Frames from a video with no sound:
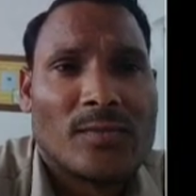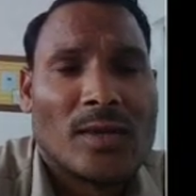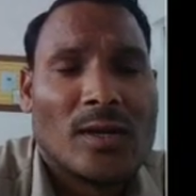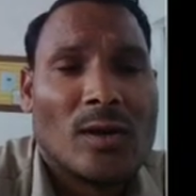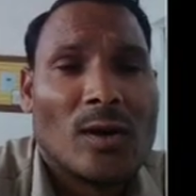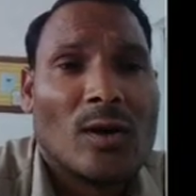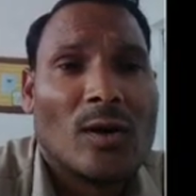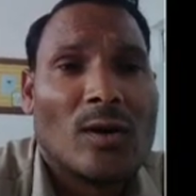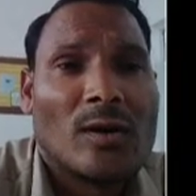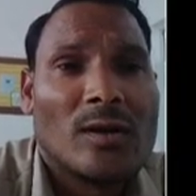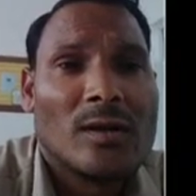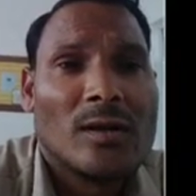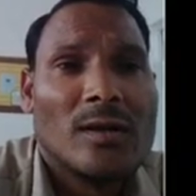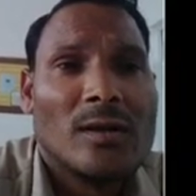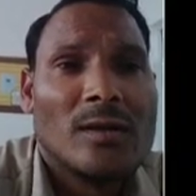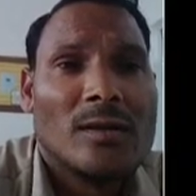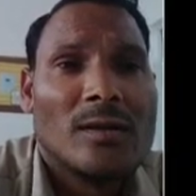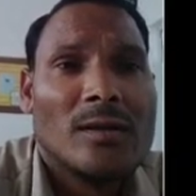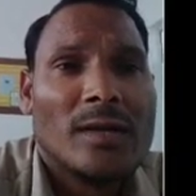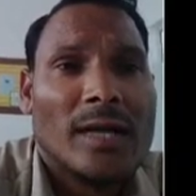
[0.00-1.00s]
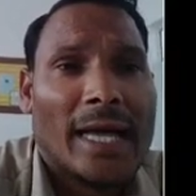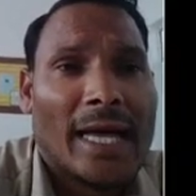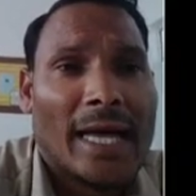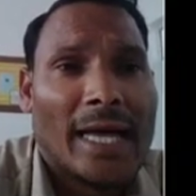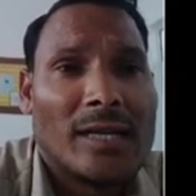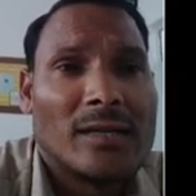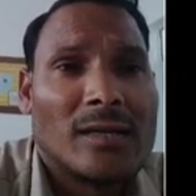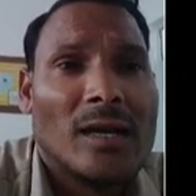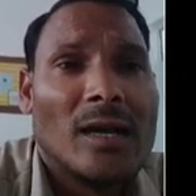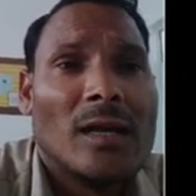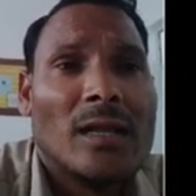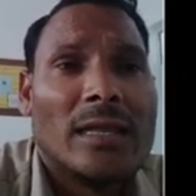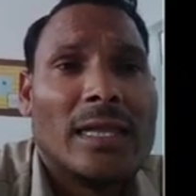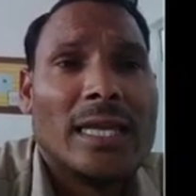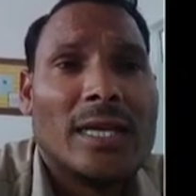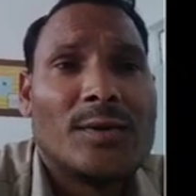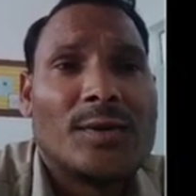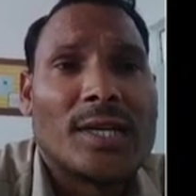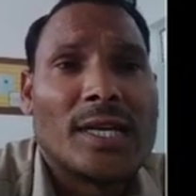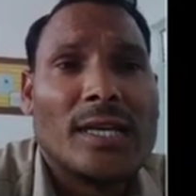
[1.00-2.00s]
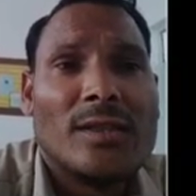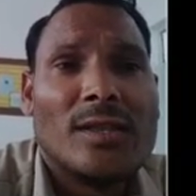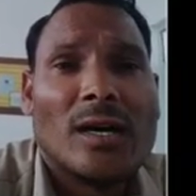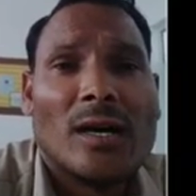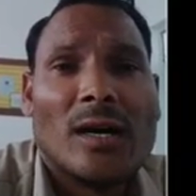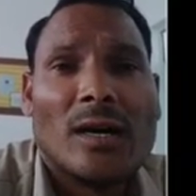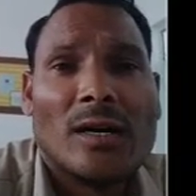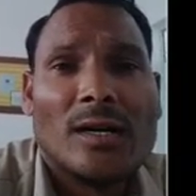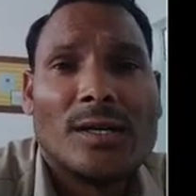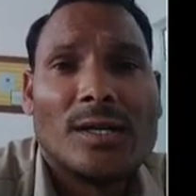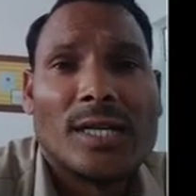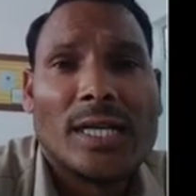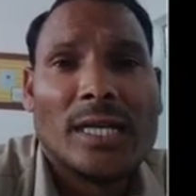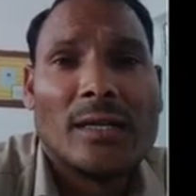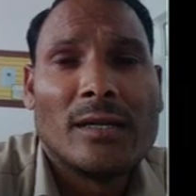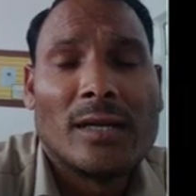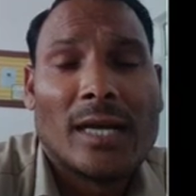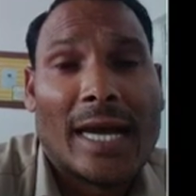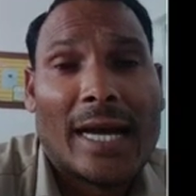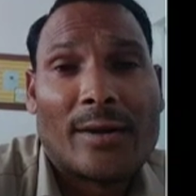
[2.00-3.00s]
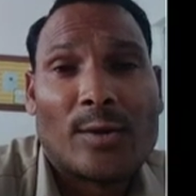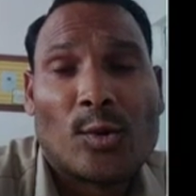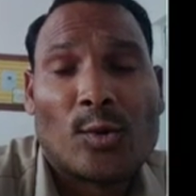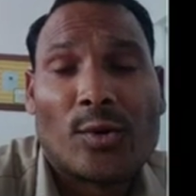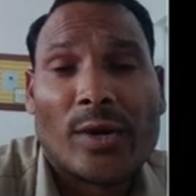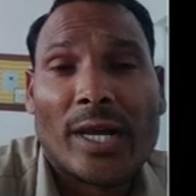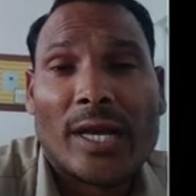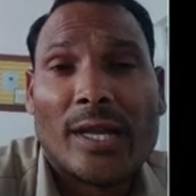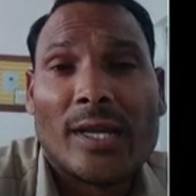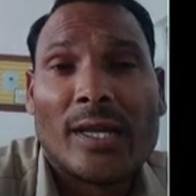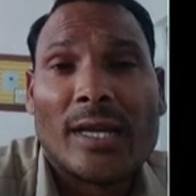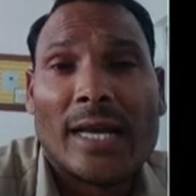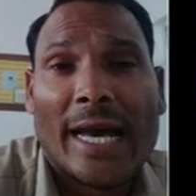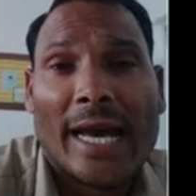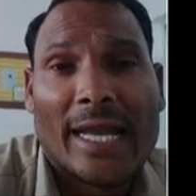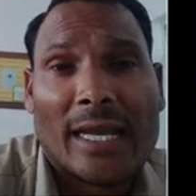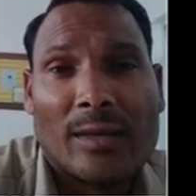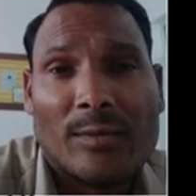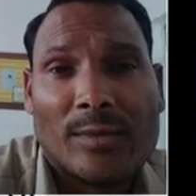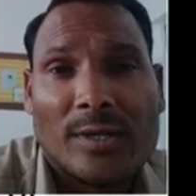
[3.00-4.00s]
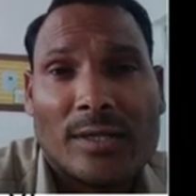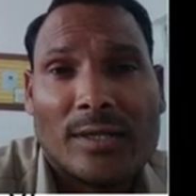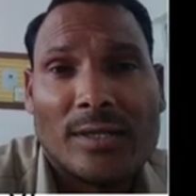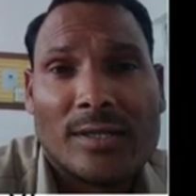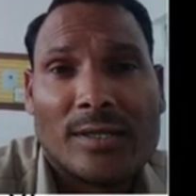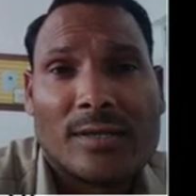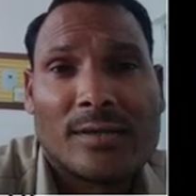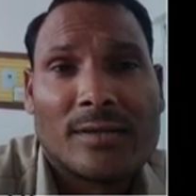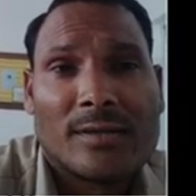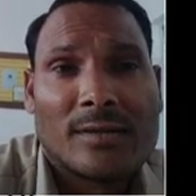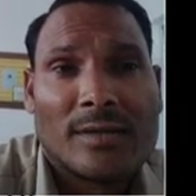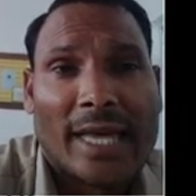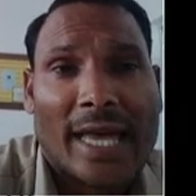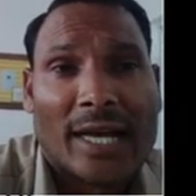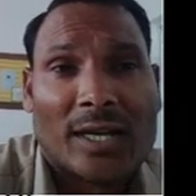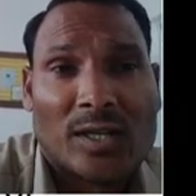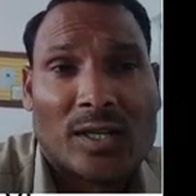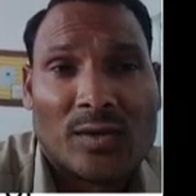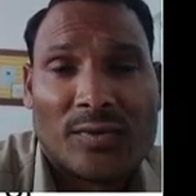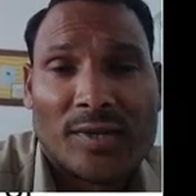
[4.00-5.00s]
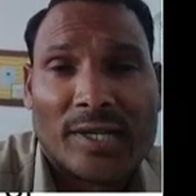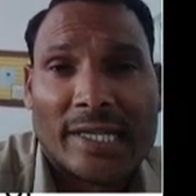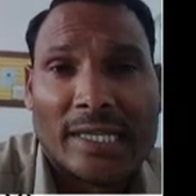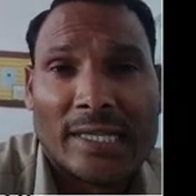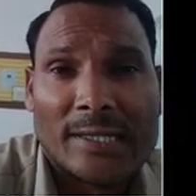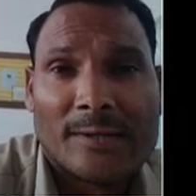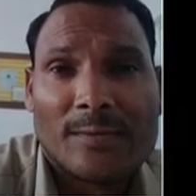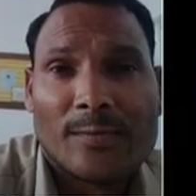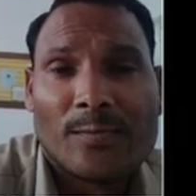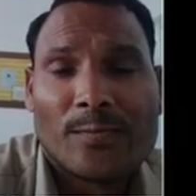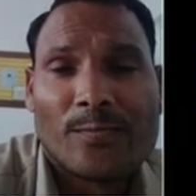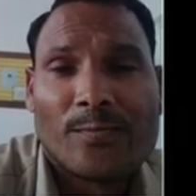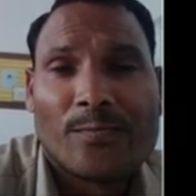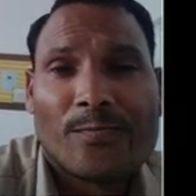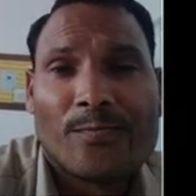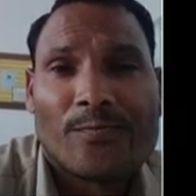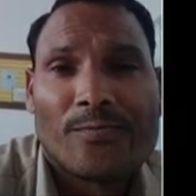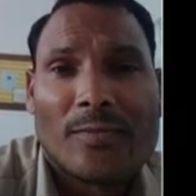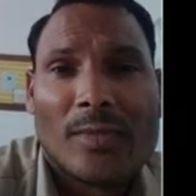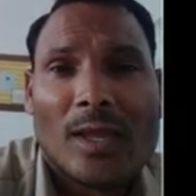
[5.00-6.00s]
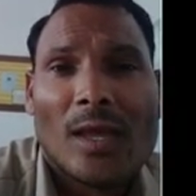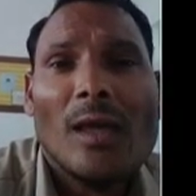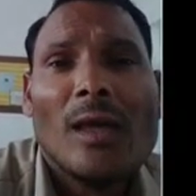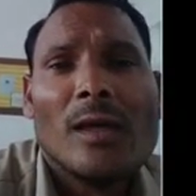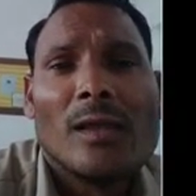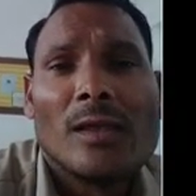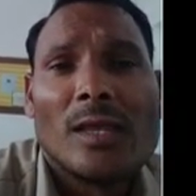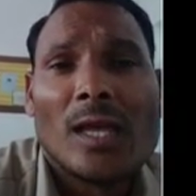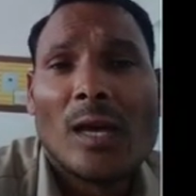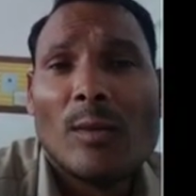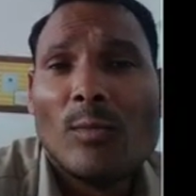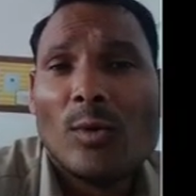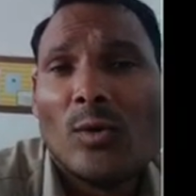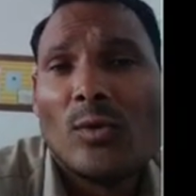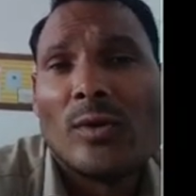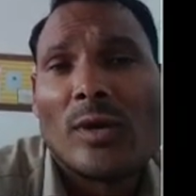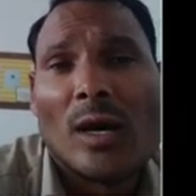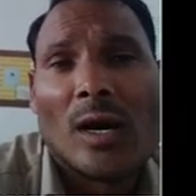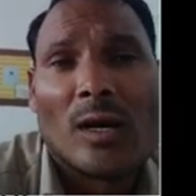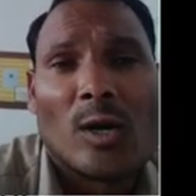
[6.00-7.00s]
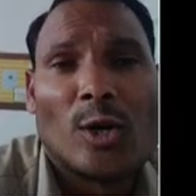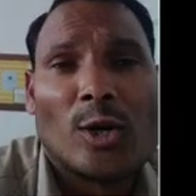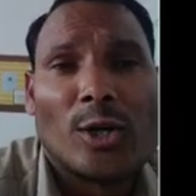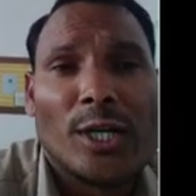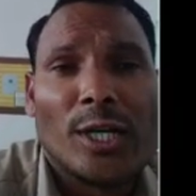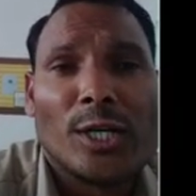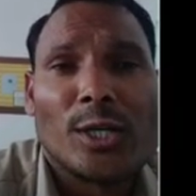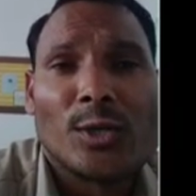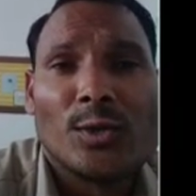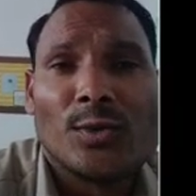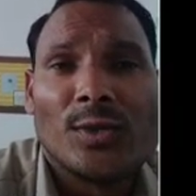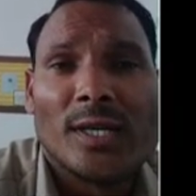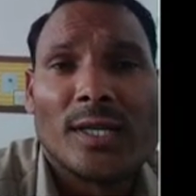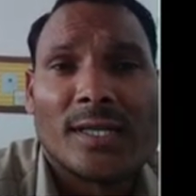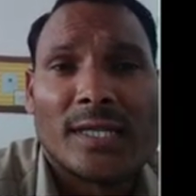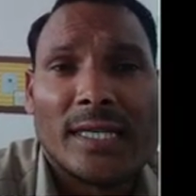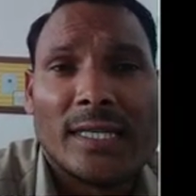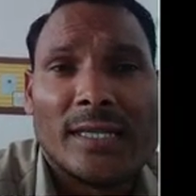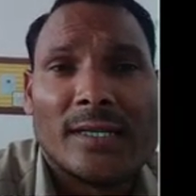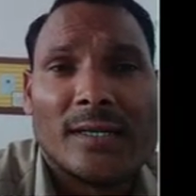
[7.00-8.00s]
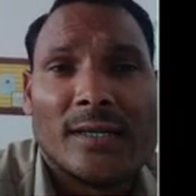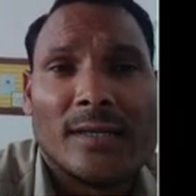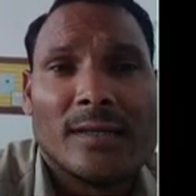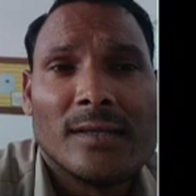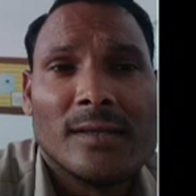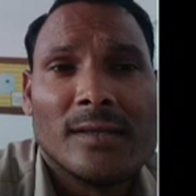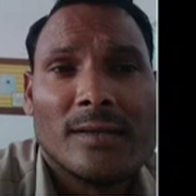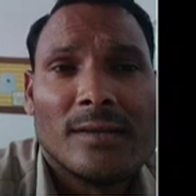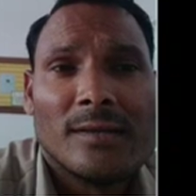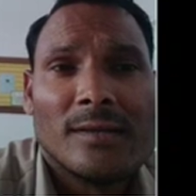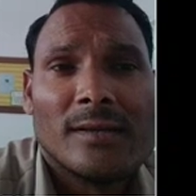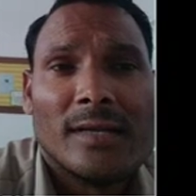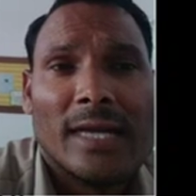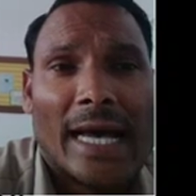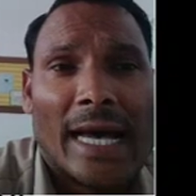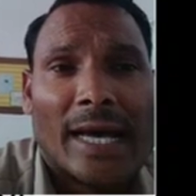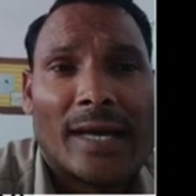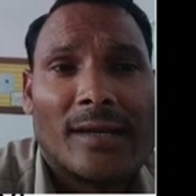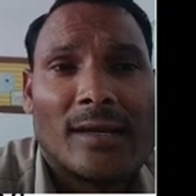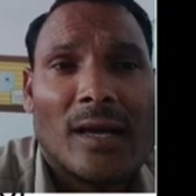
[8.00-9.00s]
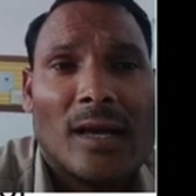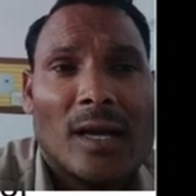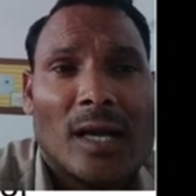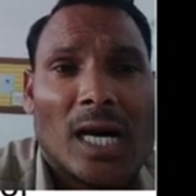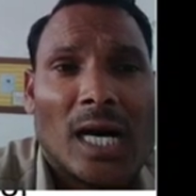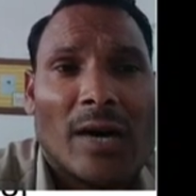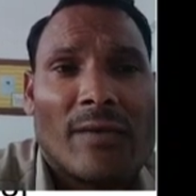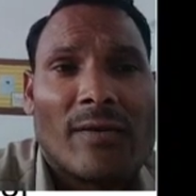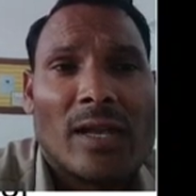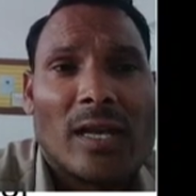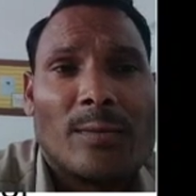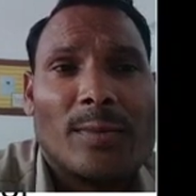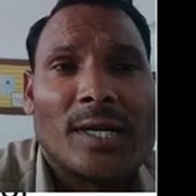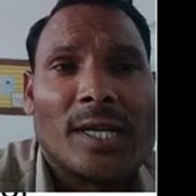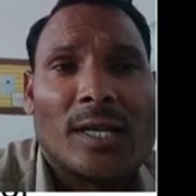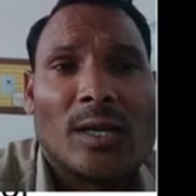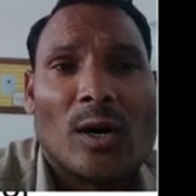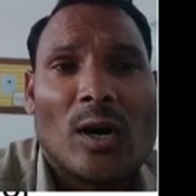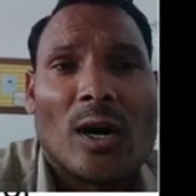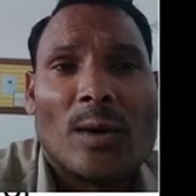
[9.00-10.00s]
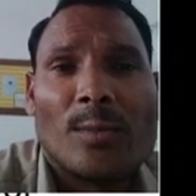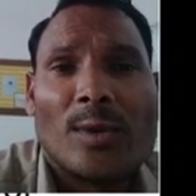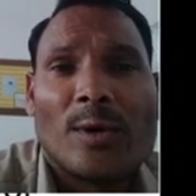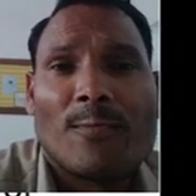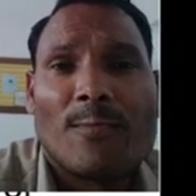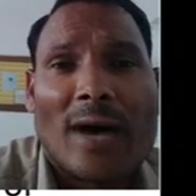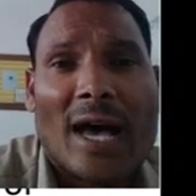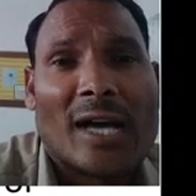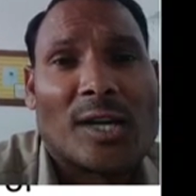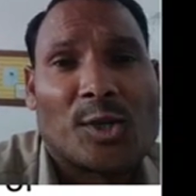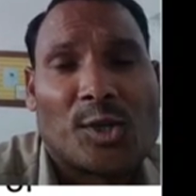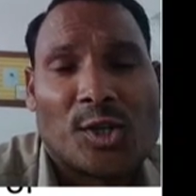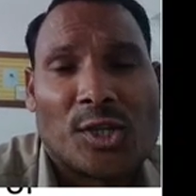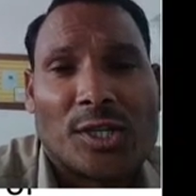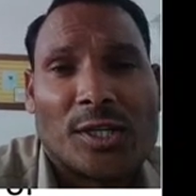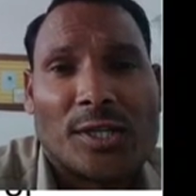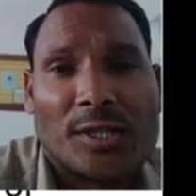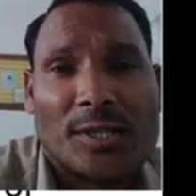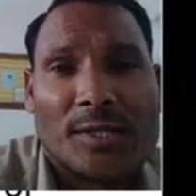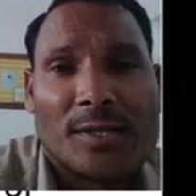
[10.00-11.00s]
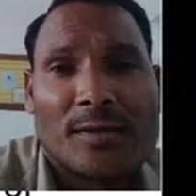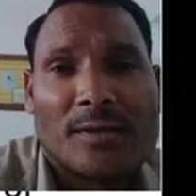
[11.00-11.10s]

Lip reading: and lived in the hunting and rearing animals activities. They moved according to the season and availability of the pastures.